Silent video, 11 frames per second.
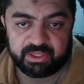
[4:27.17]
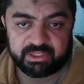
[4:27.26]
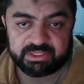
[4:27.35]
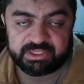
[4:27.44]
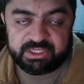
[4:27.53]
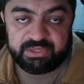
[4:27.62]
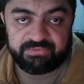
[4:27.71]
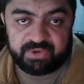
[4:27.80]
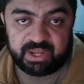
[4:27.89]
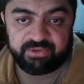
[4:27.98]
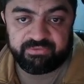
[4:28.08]

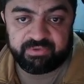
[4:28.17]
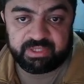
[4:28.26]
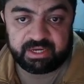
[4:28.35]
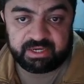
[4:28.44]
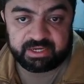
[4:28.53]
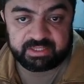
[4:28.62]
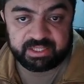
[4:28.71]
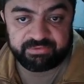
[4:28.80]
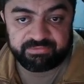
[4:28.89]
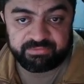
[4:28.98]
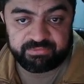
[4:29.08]
C5 greater than
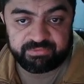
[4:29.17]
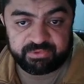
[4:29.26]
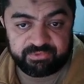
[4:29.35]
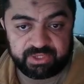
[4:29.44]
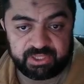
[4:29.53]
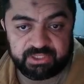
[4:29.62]
50,